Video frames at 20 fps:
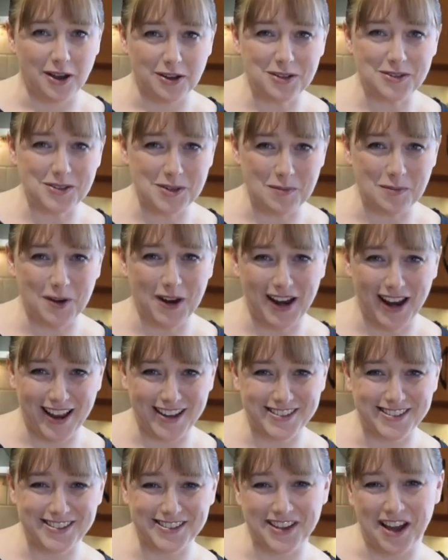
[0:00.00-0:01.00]
you separate
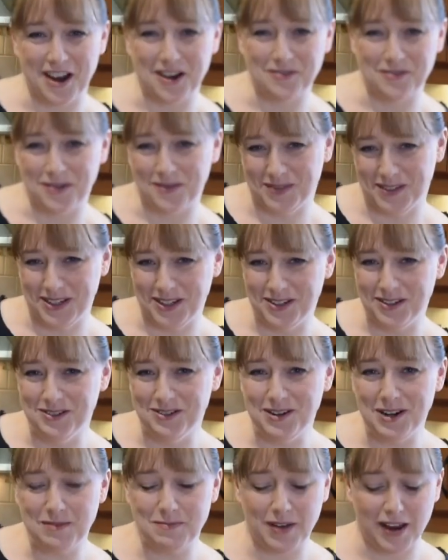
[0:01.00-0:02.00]
eggs is kind of up to
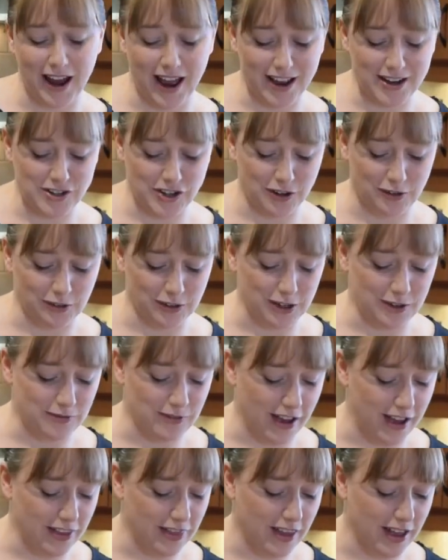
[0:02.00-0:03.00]
you, but I generally
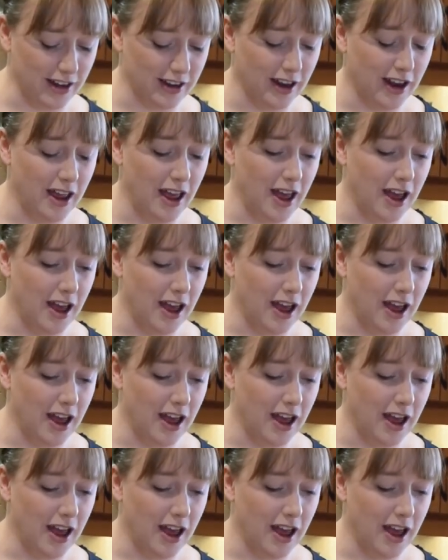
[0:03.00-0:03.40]
find that